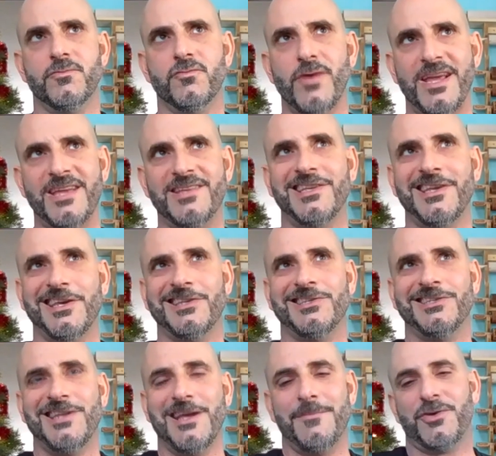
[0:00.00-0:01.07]

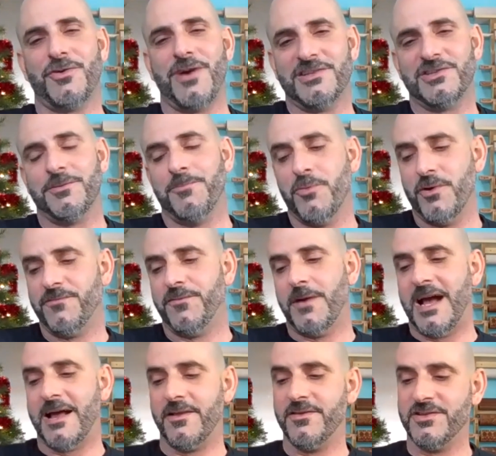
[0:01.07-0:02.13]
racist Democratic support
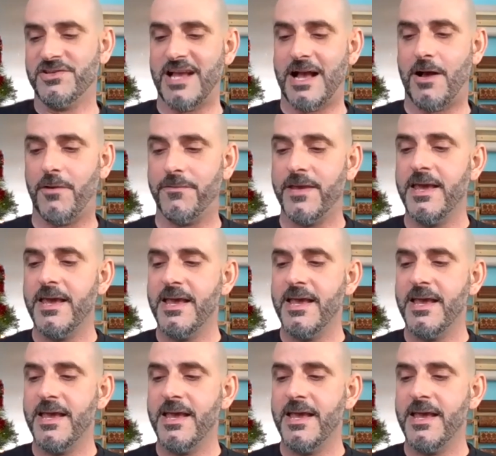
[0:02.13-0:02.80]
out of the South.